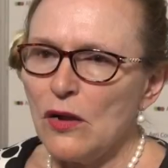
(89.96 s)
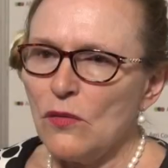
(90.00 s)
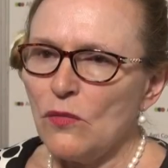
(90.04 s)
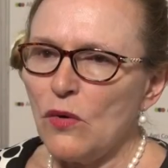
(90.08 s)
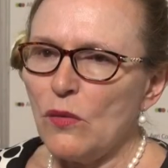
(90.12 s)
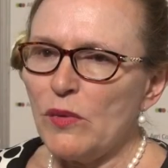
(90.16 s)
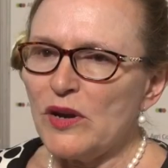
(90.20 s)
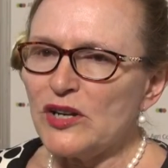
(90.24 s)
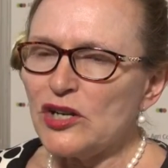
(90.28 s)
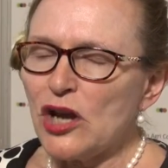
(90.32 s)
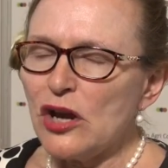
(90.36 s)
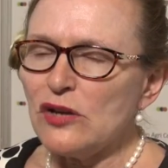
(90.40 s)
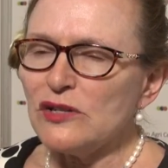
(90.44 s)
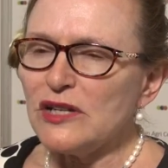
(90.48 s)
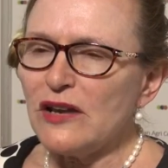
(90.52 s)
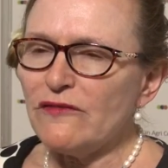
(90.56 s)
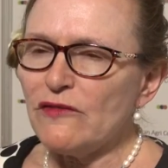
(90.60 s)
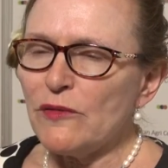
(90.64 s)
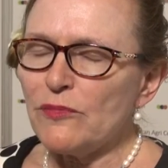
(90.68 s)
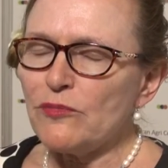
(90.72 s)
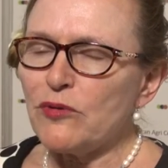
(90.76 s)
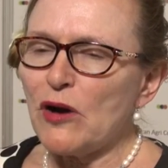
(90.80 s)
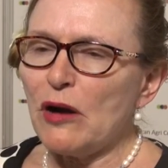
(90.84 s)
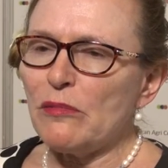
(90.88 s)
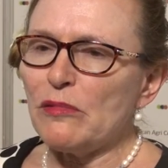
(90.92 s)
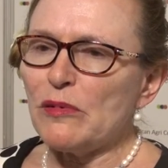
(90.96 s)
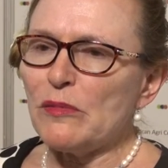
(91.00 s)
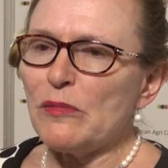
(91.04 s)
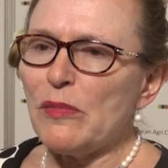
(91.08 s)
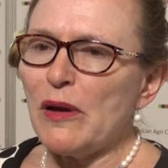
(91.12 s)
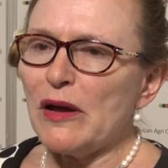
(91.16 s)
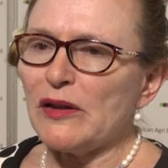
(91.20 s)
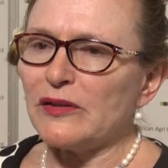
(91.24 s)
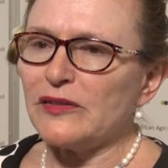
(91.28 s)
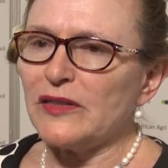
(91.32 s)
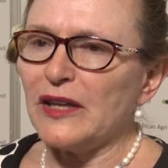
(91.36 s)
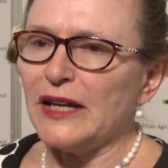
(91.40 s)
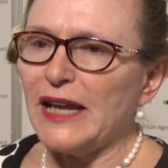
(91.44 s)
But we don't have a problem
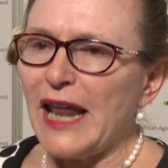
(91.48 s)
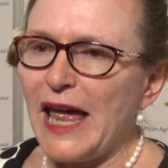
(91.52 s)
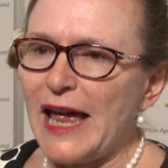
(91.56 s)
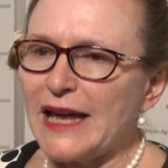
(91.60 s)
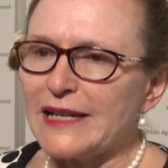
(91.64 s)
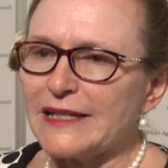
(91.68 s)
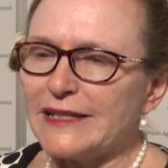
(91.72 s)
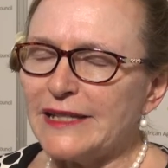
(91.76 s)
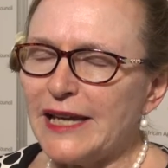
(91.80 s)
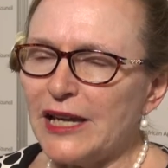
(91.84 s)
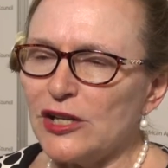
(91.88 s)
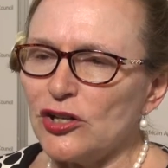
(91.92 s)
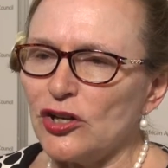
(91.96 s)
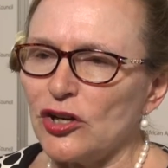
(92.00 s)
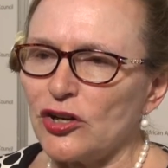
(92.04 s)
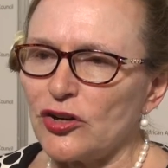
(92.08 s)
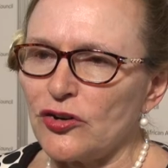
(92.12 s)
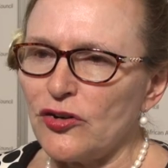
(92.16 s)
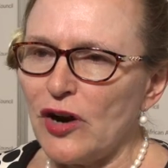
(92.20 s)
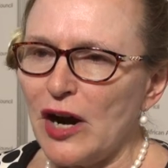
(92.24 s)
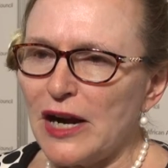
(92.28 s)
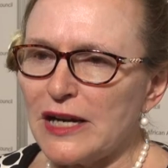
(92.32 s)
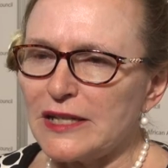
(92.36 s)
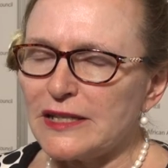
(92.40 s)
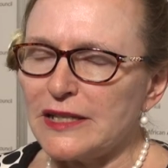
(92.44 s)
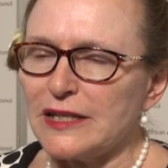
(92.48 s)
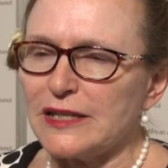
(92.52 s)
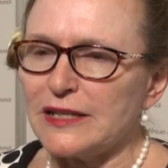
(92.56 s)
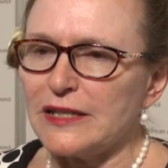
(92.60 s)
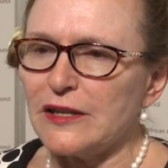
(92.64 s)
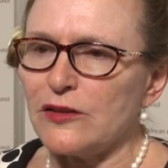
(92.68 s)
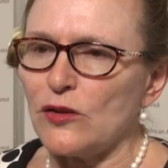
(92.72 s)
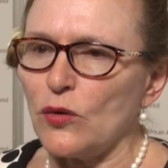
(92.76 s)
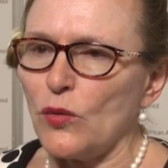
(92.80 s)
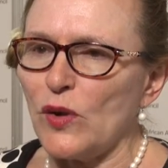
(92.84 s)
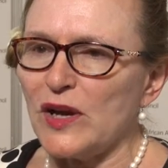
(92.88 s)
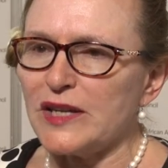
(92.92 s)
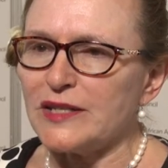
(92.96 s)
about the land tenure crisis
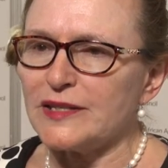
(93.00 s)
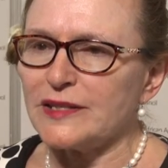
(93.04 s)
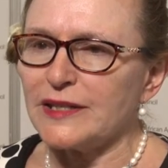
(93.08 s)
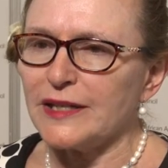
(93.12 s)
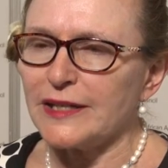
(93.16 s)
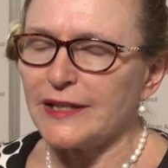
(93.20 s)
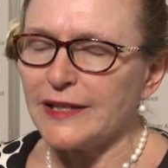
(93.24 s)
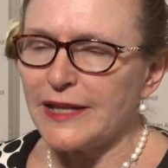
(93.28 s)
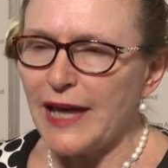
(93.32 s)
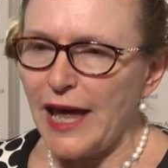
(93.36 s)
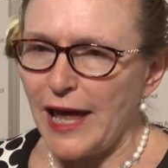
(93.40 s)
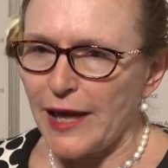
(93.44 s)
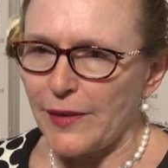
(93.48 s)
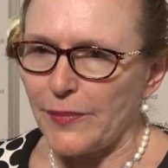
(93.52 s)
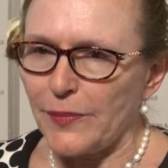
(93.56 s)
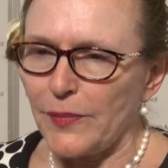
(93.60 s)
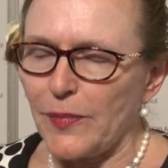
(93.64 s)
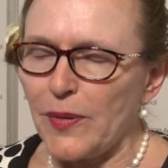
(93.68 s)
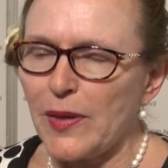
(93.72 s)
in the Western Cape.